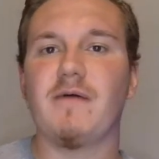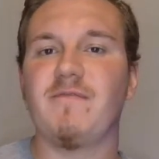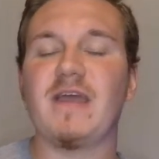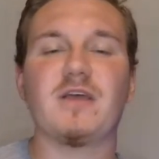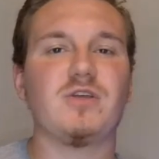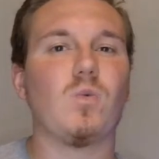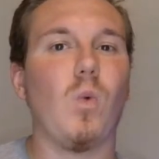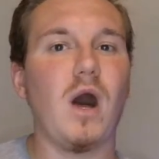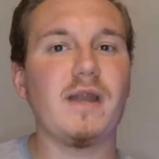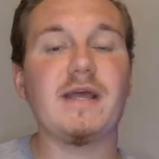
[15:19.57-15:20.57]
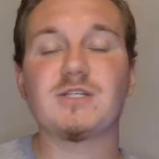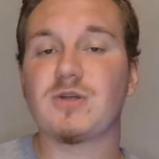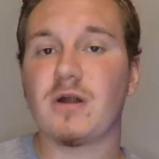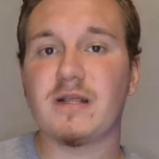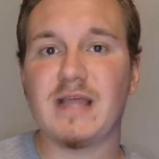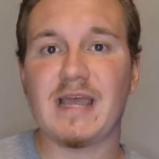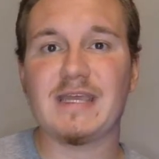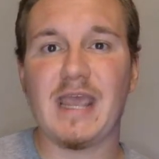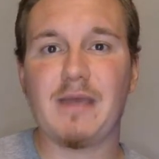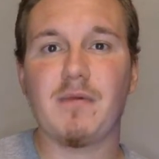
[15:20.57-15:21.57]
Venga Uwane started that
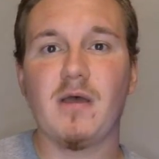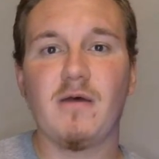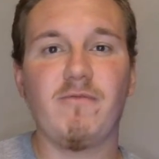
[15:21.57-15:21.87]
game